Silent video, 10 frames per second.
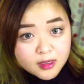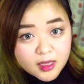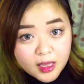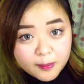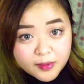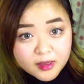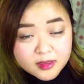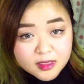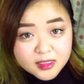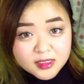Happy?
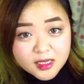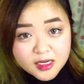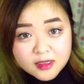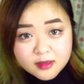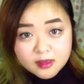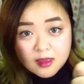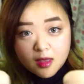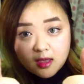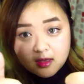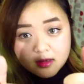Excited?
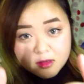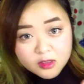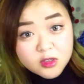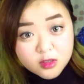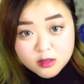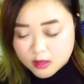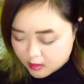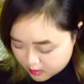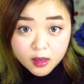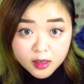Yeah, good.
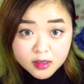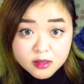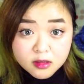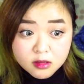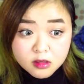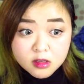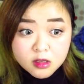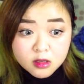And